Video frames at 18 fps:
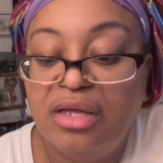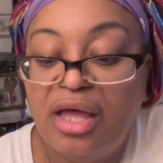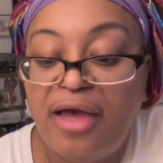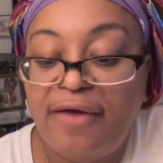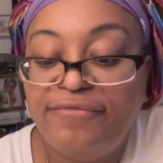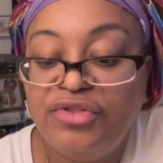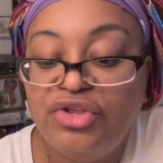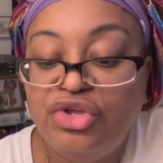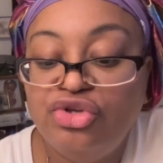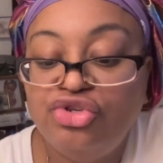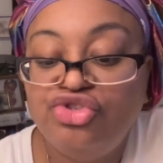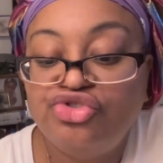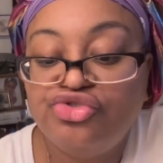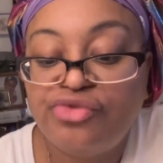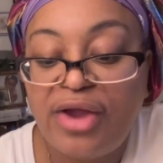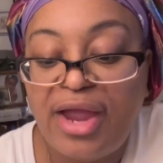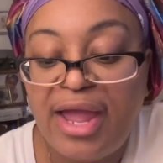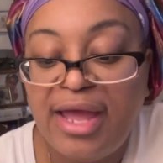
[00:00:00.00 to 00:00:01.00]
after you
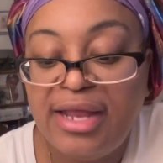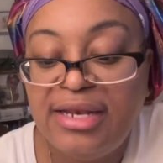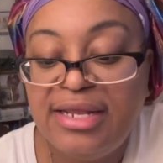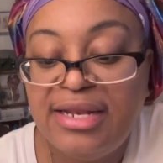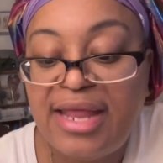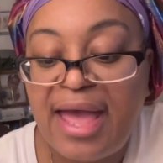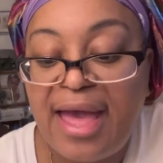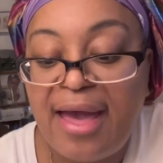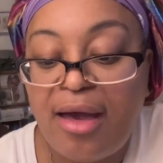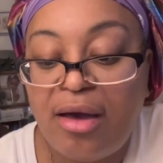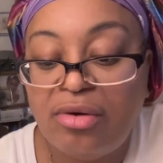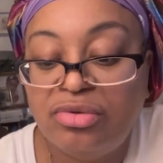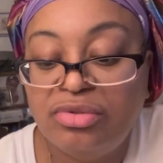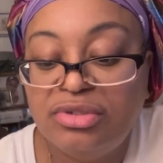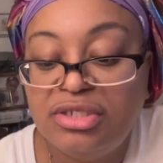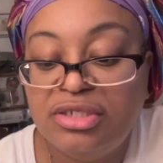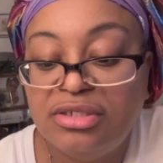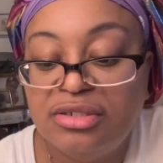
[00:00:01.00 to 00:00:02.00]
tried it
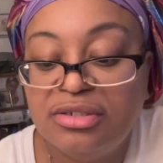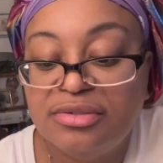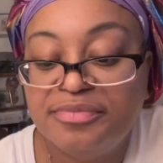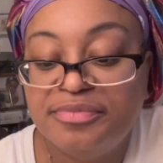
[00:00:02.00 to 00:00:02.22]
out,